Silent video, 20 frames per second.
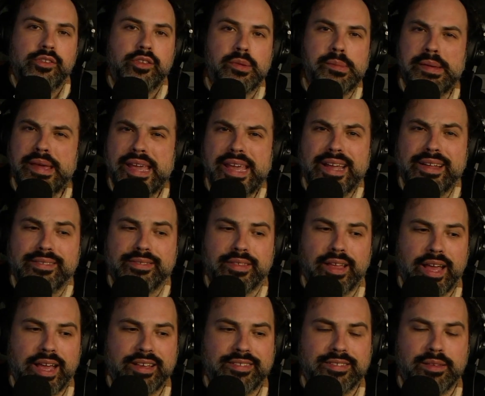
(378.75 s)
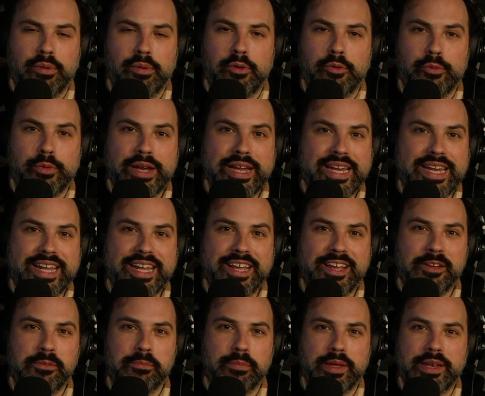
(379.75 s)
To me, it's like someone
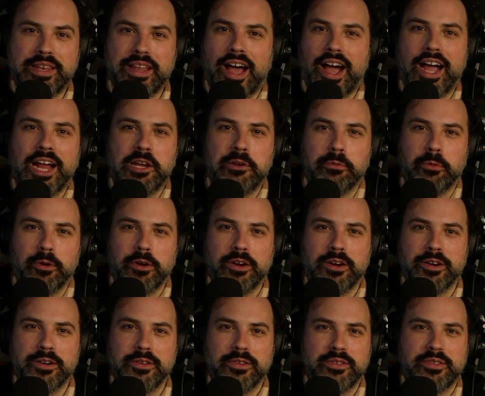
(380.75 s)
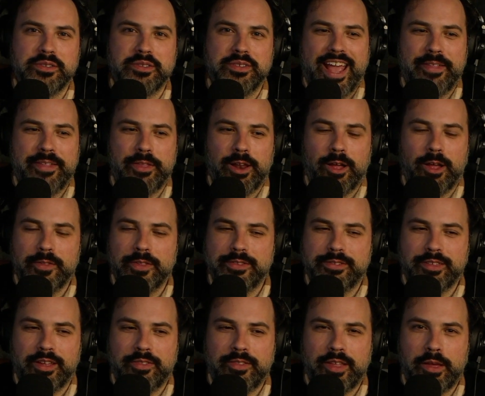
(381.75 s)
reading benign words and then all of a
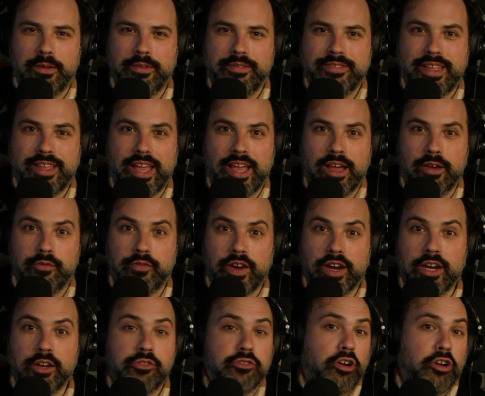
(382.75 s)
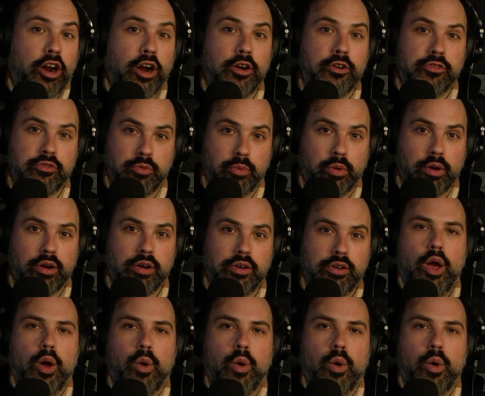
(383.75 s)
sudden they say a very charged word,